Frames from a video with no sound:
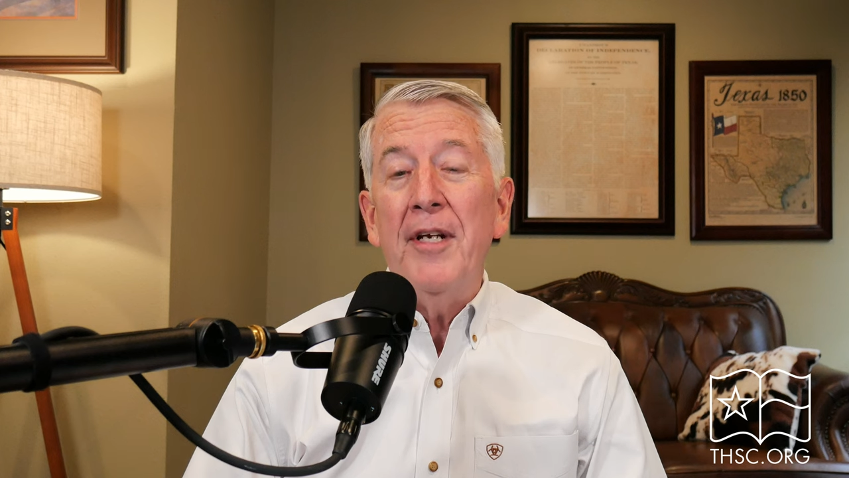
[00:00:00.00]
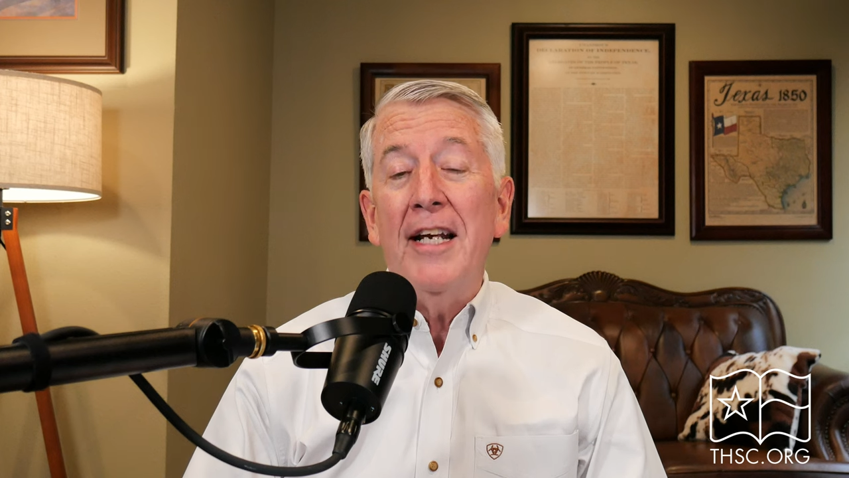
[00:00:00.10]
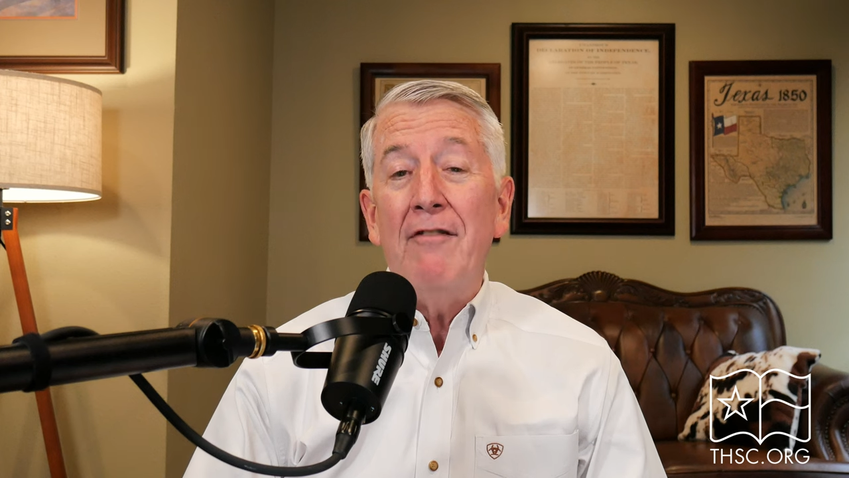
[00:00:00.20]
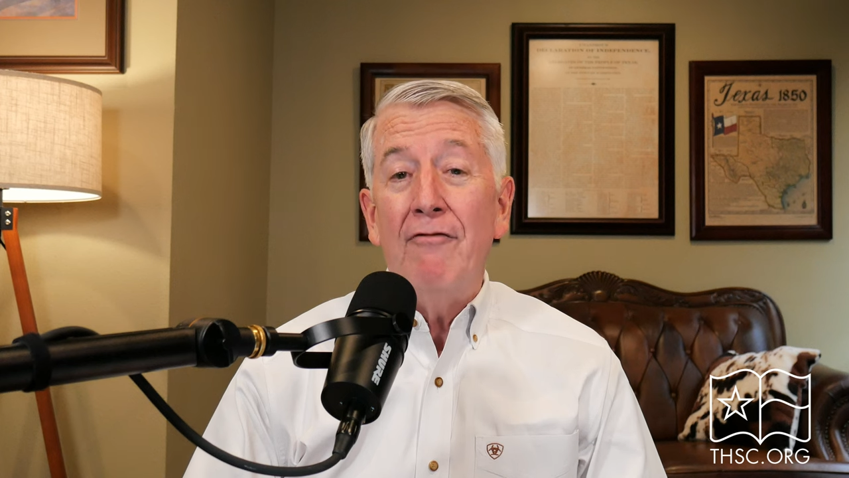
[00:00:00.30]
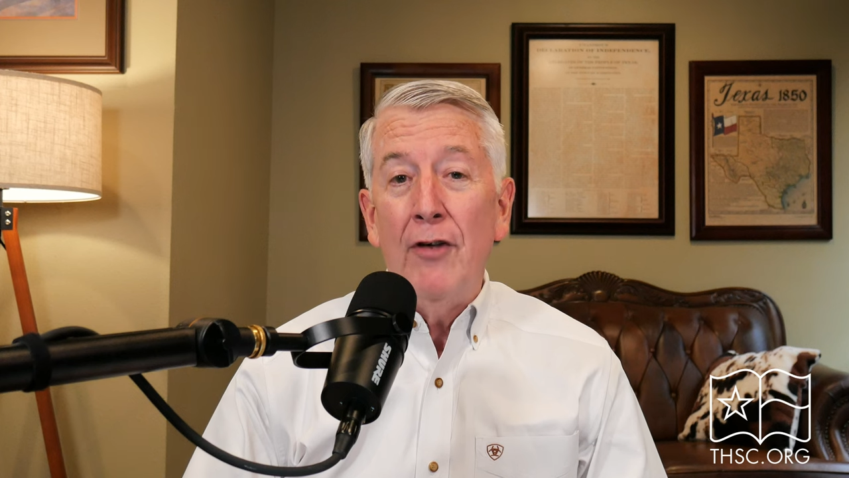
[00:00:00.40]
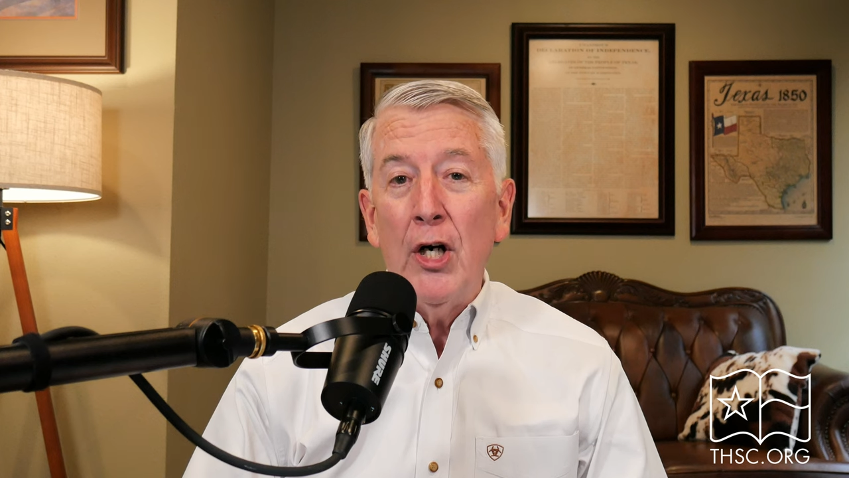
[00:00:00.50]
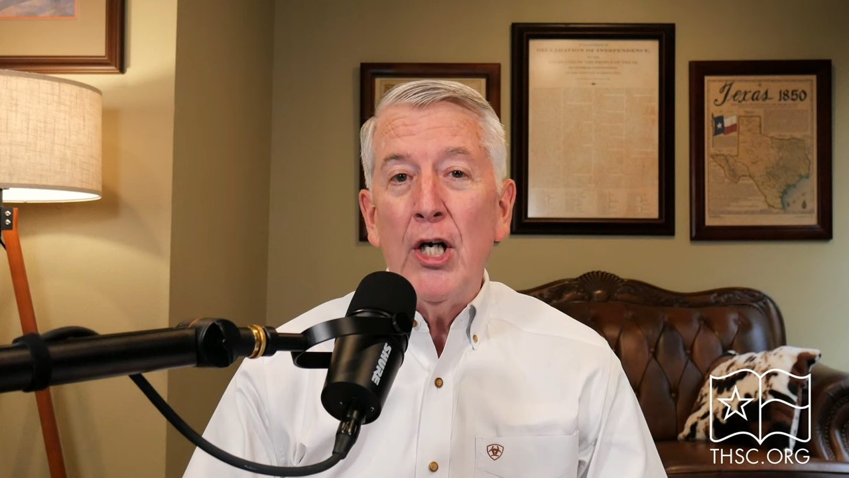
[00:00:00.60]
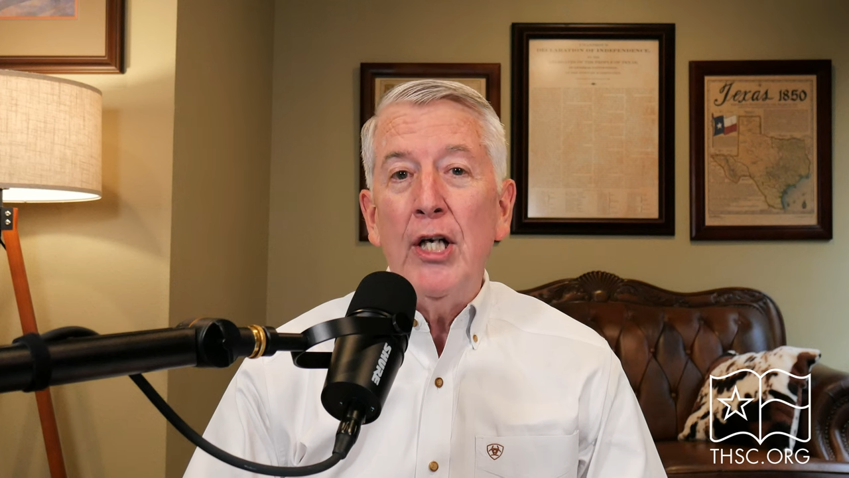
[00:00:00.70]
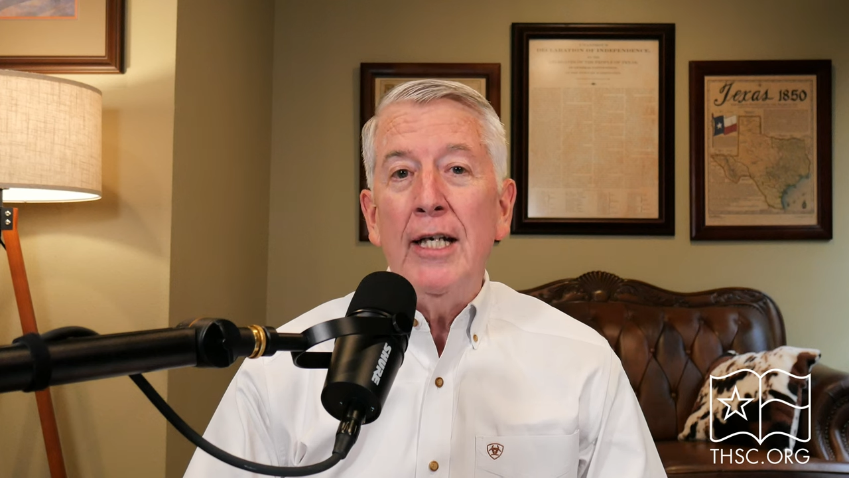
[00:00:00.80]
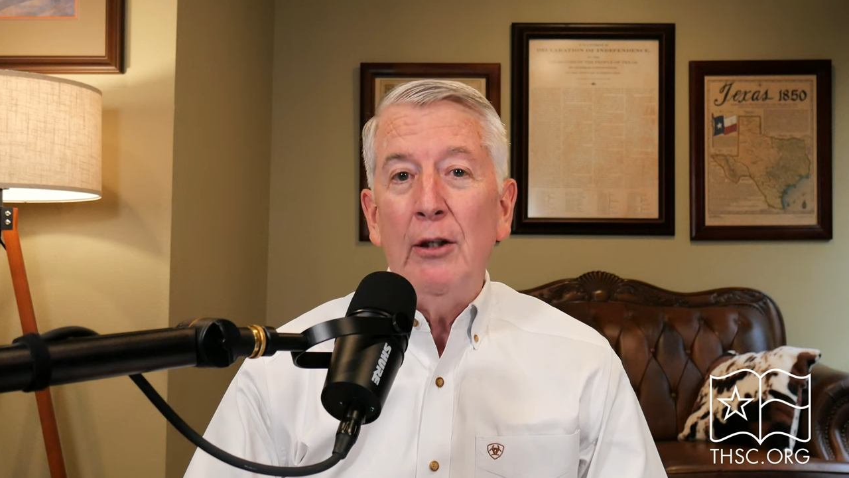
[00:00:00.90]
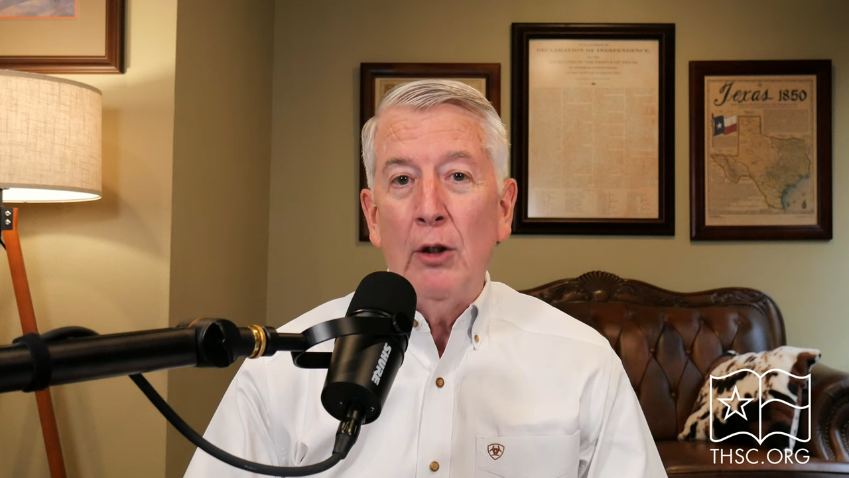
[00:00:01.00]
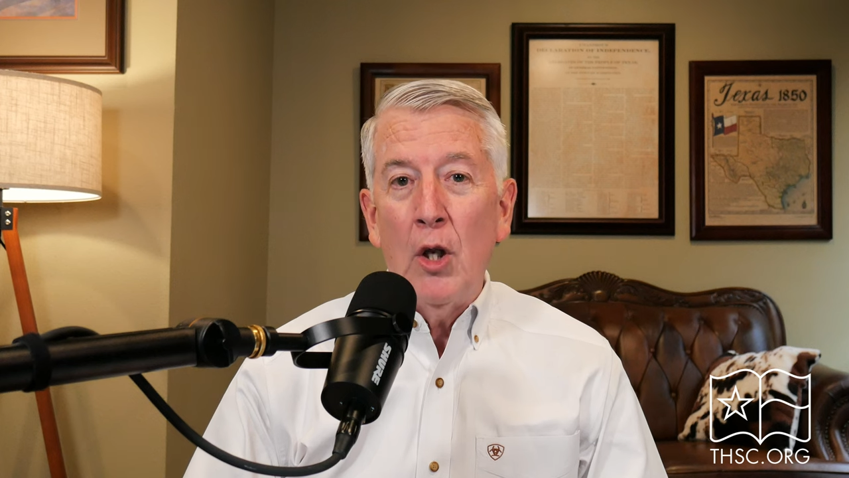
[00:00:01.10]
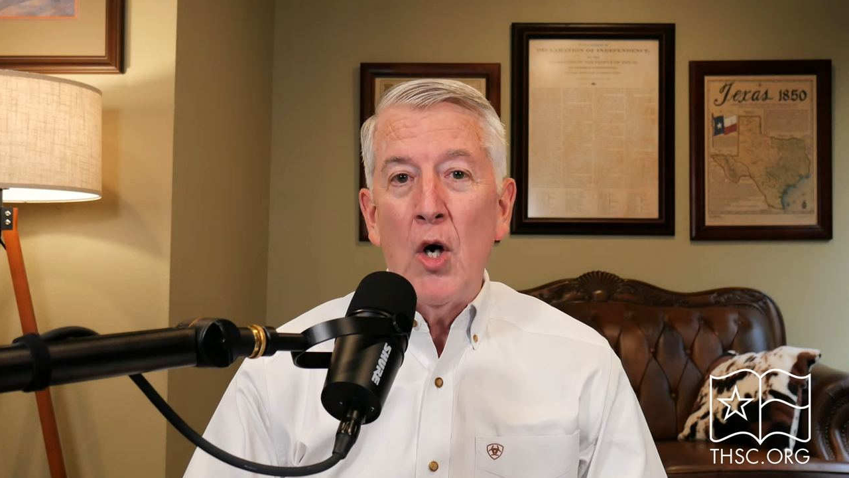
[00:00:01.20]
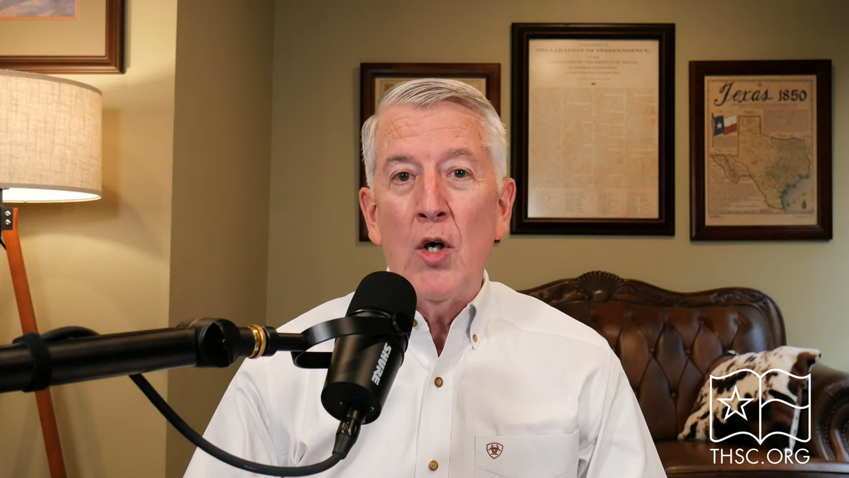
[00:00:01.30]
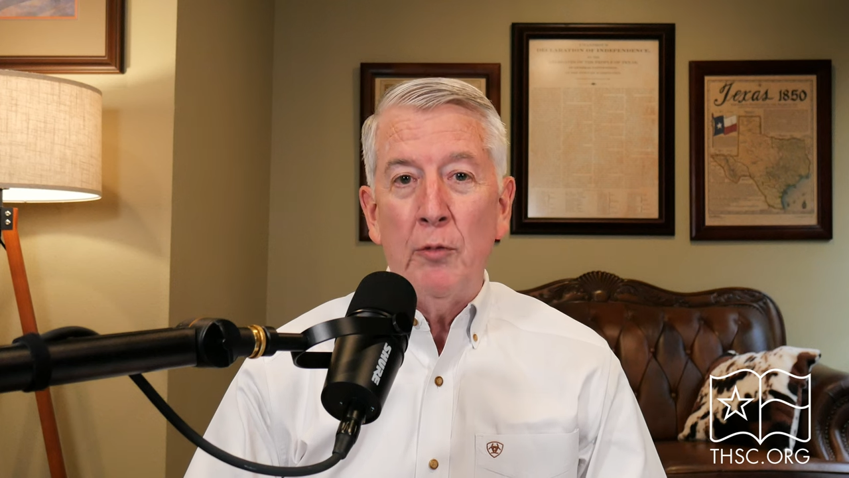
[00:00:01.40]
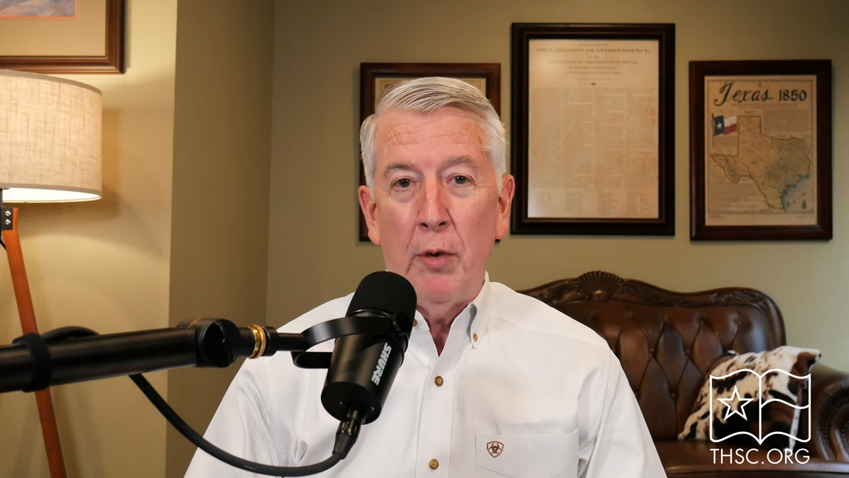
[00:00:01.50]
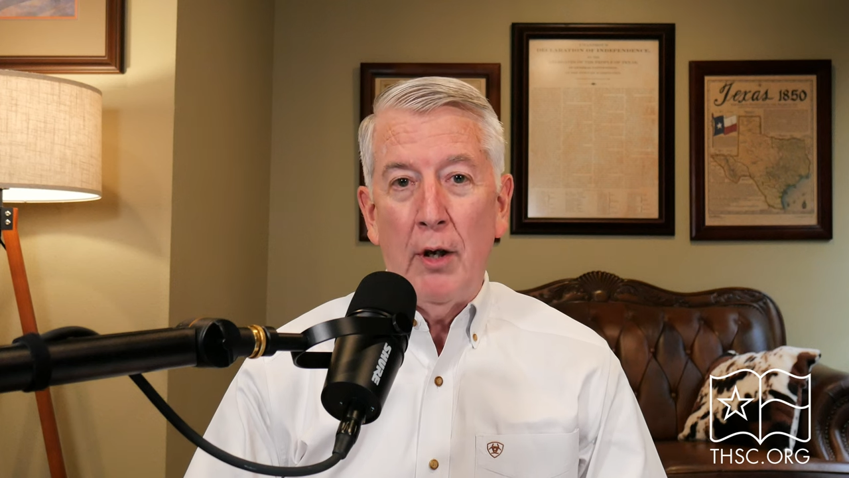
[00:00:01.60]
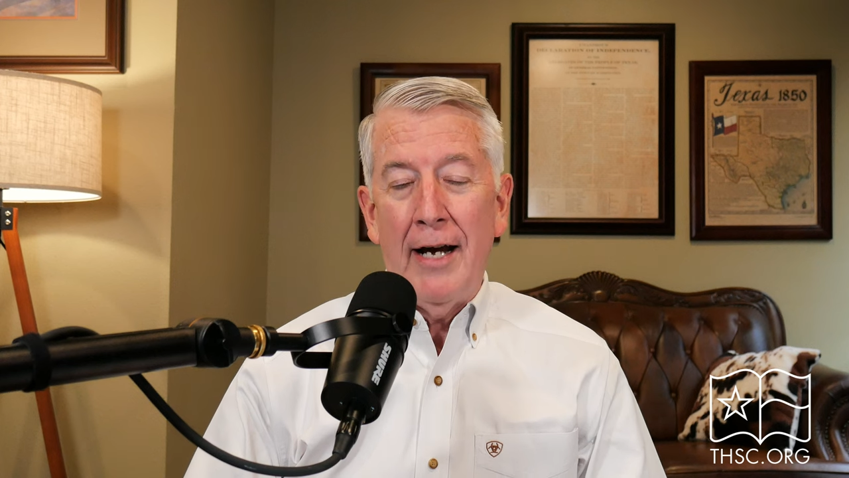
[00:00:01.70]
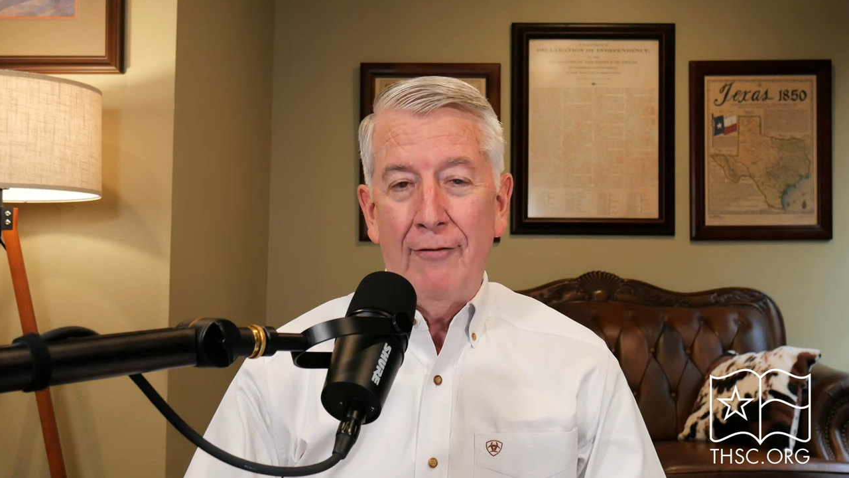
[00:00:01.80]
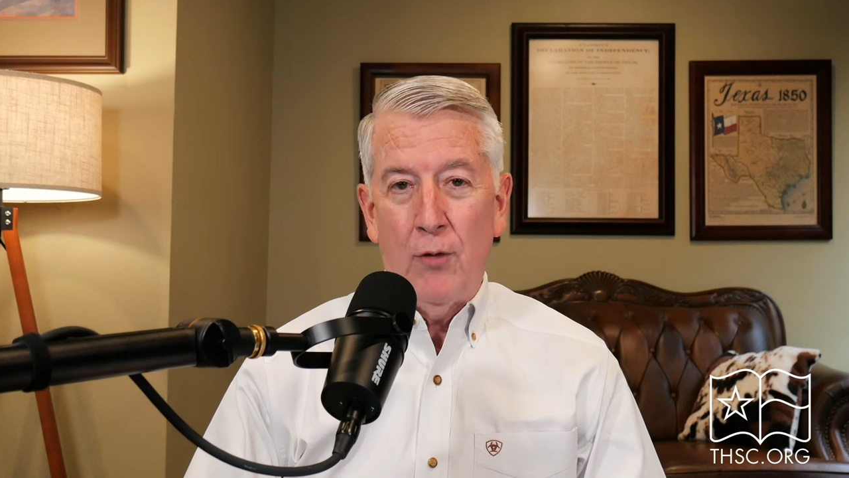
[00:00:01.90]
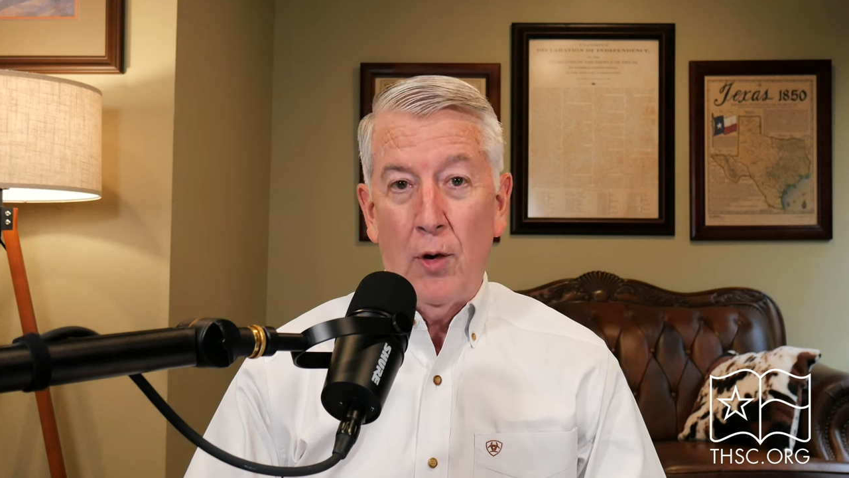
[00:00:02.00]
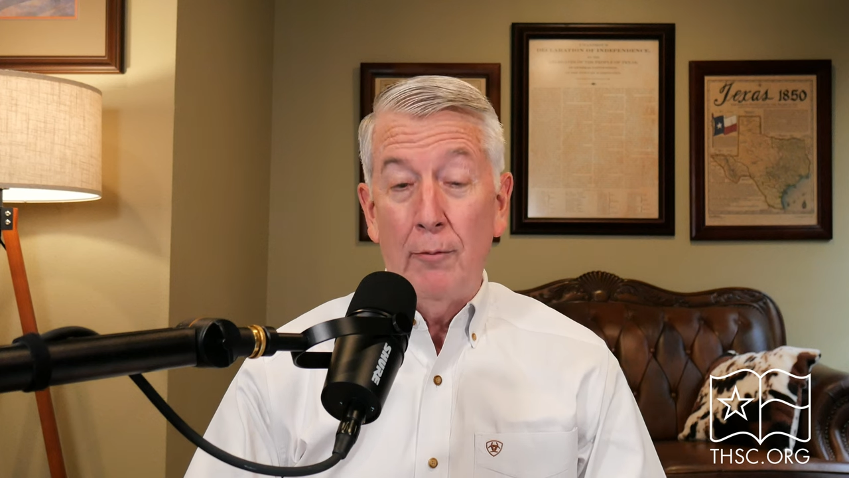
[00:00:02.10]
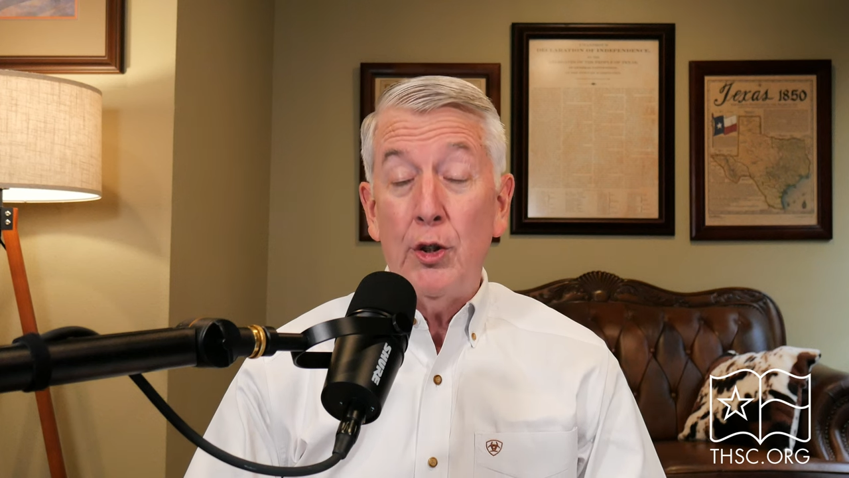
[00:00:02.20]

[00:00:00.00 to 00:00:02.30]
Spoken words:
a very long platform,